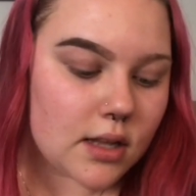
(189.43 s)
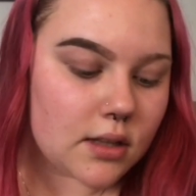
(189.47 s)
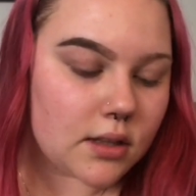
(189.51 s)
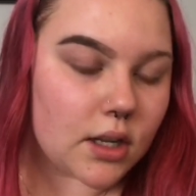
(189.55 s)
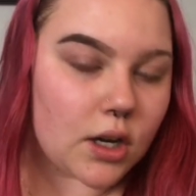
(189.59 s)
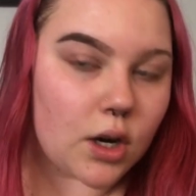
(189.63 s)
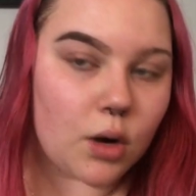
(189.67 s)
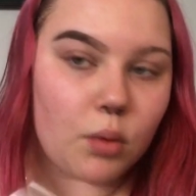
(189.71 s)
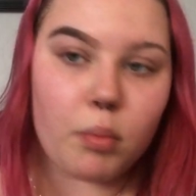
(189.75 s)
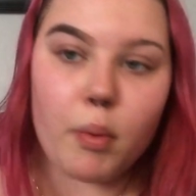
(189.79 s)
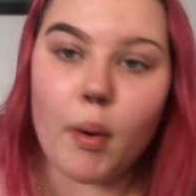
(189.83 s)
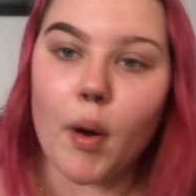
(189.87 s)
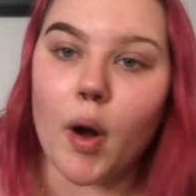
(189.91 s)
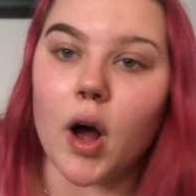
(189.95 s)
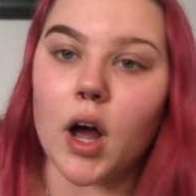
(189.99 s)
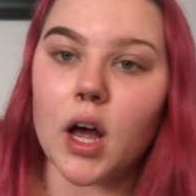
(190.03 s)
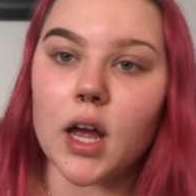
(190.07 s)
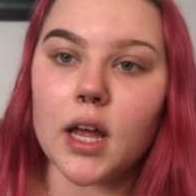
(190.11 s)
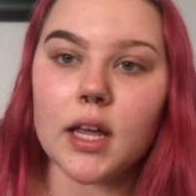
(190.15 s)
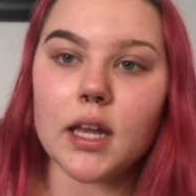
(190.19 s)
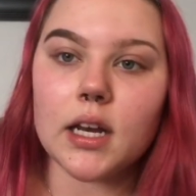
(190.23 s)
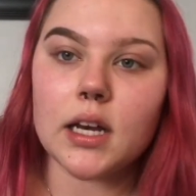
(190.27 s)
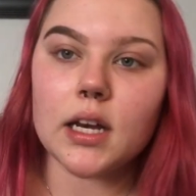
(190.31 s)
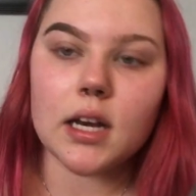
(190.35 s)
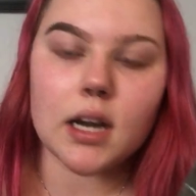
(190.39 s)
little
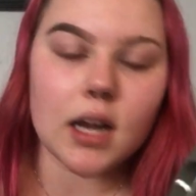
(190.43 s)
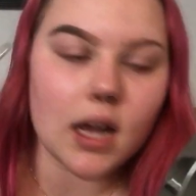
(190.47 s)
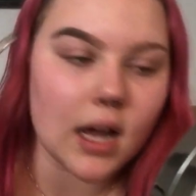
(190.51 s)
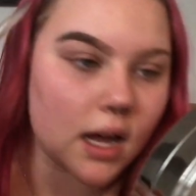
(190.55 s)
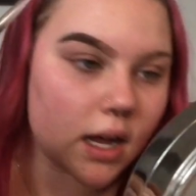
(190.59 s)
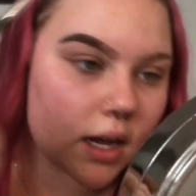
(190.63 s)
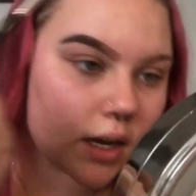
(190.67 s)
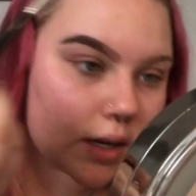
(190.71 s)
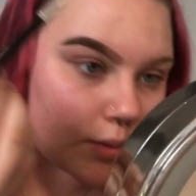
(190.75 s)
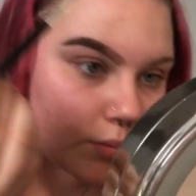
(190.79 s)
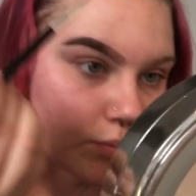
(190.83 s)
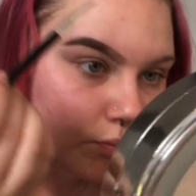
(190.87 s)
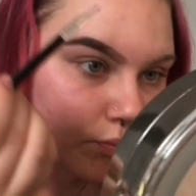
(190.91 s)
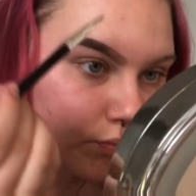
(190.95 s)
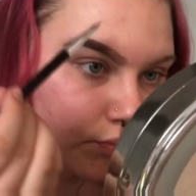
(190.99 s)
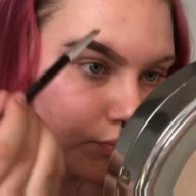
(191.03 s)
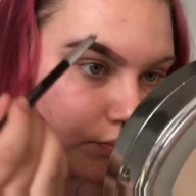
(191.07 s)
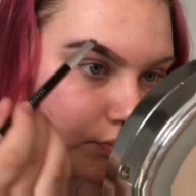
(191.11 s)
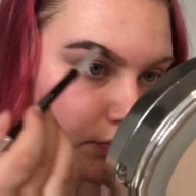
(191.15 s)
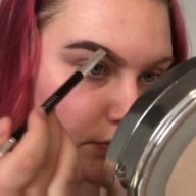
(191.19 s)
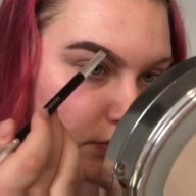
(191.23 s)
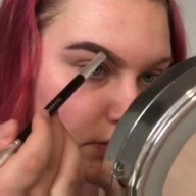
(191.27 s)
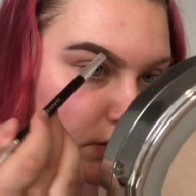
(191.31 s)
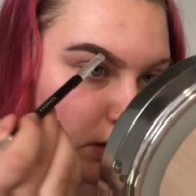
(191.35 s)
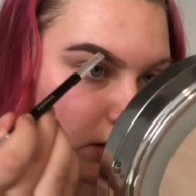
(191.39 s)
pot,
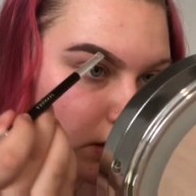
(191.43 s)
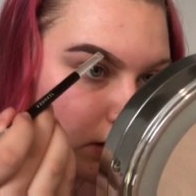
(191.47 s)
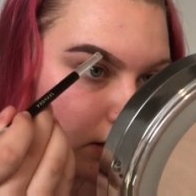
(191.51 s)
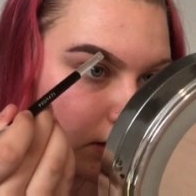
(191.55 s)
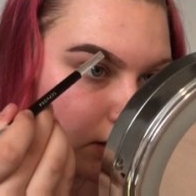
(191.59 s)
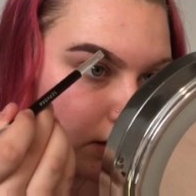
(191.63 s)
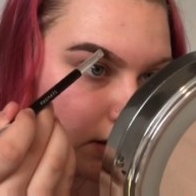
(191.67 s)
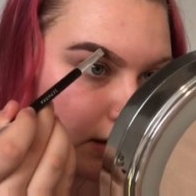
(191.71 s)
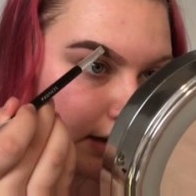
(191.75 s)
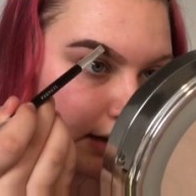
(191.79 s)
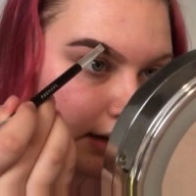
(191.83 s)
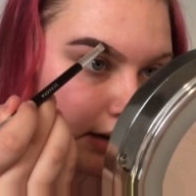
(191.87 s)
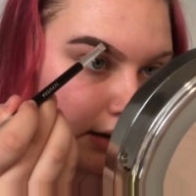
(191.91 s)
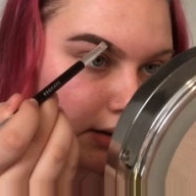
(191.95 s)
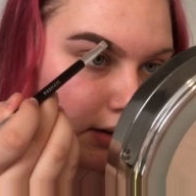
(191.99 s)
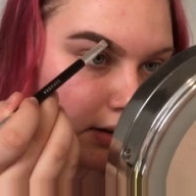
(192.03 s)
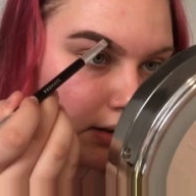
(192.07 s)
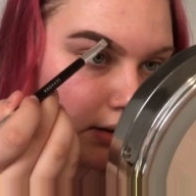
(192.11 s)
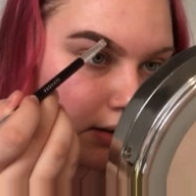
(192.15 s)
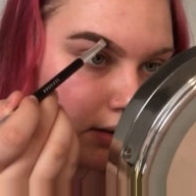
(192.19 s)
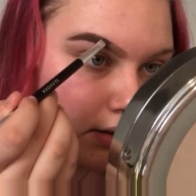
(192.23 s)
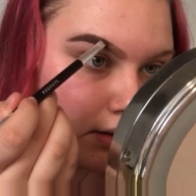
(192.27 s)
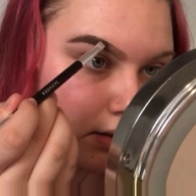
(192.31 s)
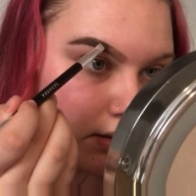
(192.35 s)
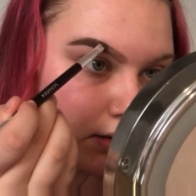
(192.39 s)

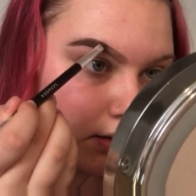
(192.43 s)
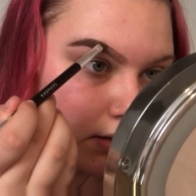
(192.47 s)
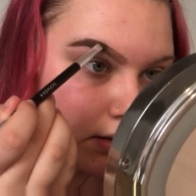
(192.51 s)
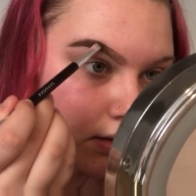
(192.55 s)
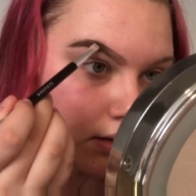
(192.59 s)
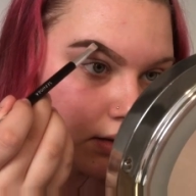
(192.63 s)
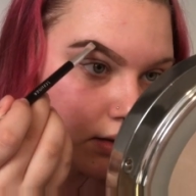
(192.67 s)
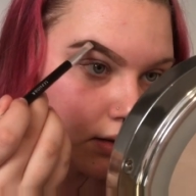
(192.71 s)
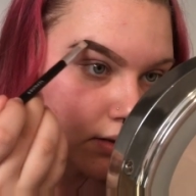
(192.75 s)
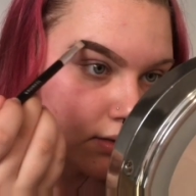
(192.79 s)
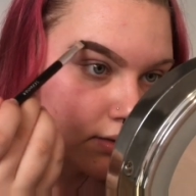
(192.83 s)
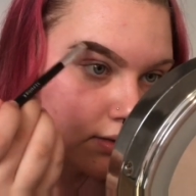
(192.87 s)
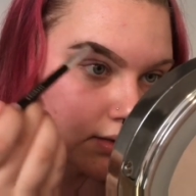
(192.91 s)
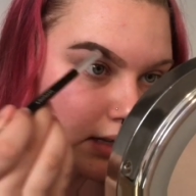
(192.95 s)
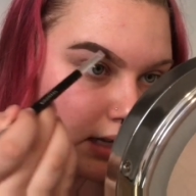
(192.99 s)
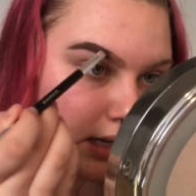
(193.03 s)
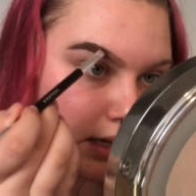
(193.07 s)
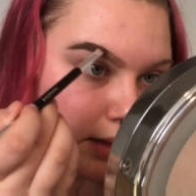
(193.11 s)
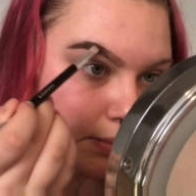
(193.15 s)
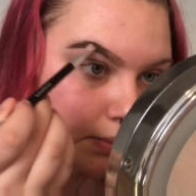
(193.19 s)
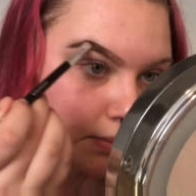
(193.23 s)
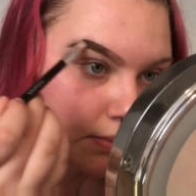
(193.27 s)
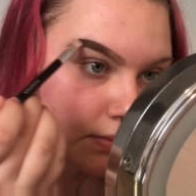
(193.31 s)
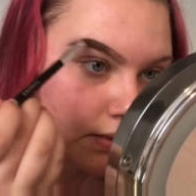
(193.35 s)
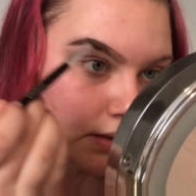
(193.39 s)
and just
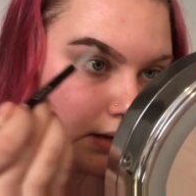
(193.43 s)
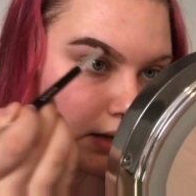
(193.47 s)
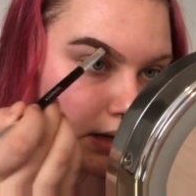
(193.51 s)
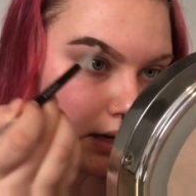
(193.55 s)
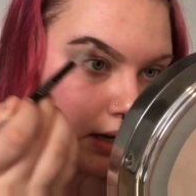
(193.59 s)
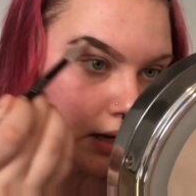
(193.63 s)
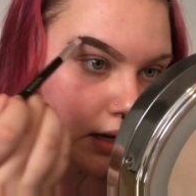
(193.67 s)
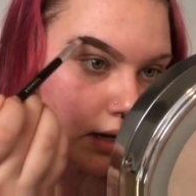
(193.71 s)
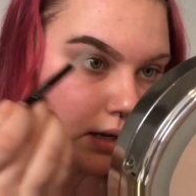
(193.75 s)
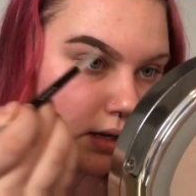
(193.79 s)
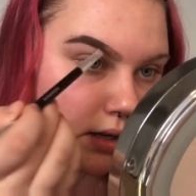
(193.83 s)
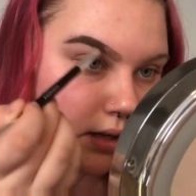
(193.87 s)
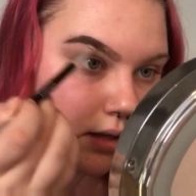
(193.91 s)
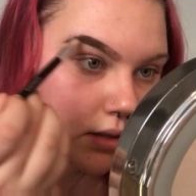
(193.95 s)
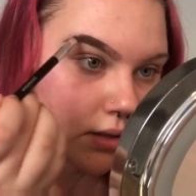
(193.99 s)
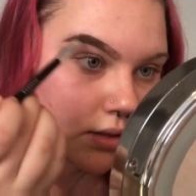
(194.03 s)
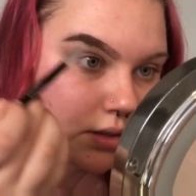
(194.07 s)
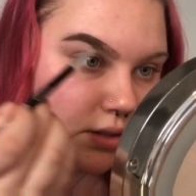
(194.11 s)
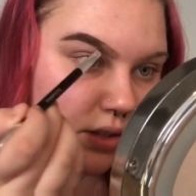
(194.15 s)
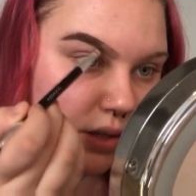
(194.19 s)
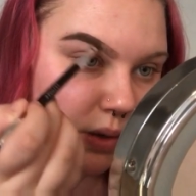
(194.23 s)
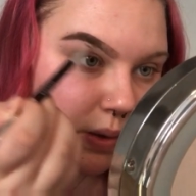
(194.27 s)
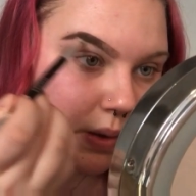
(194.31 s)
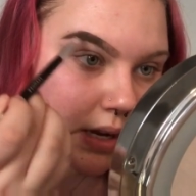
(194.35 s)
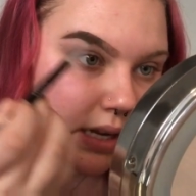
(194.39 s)
keep
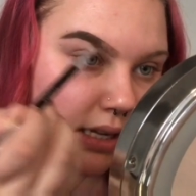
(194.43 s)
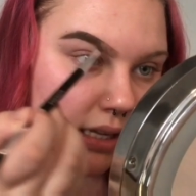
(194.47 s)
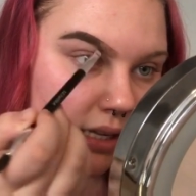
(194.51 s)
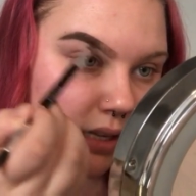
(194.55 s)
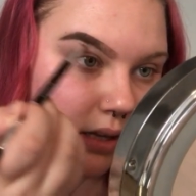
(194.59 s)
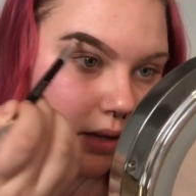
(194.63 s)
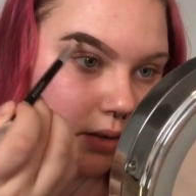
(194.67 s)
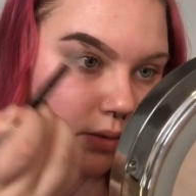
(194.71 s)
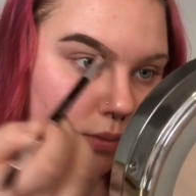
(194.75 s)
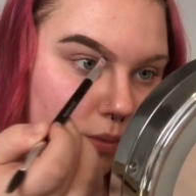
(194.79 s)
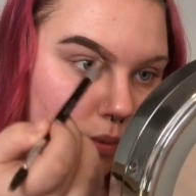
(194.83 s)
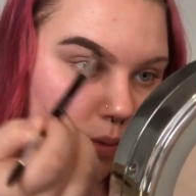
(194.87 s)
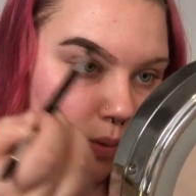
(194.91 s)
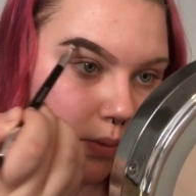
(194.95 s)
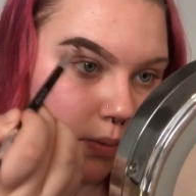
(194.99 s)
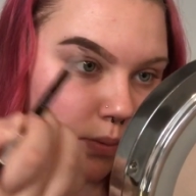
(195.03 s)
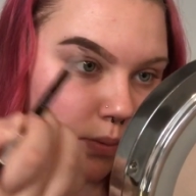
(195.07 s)
doing